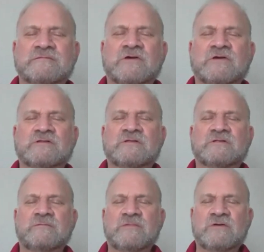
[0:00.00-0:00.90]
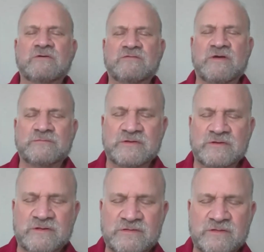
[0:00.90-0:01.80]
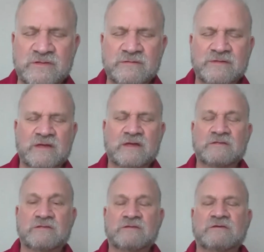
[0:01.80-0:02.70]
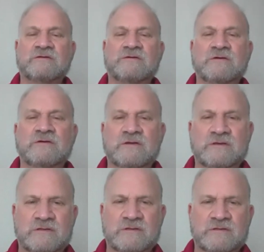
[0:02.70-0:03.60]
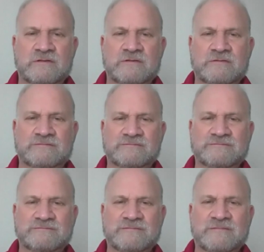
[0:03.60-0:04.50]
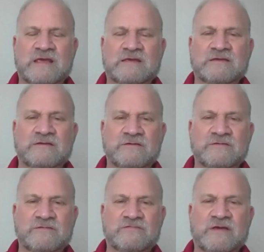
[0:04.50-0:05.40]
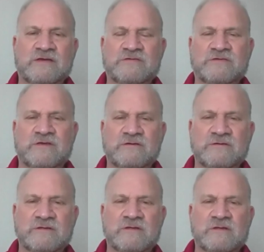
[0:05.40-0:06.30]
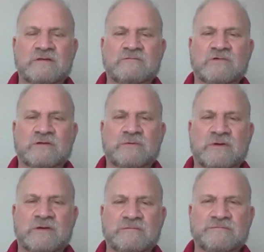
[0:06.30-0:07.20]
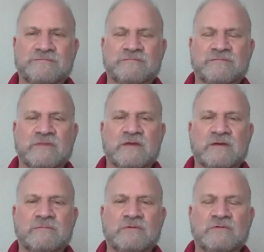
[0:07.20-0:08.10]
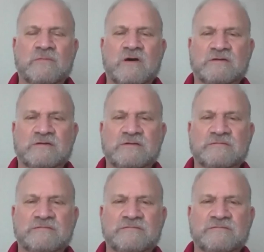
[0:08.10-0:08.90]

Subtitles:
Look into the mirror of emptiness and see your naked face, Rigpa, Buddha mind.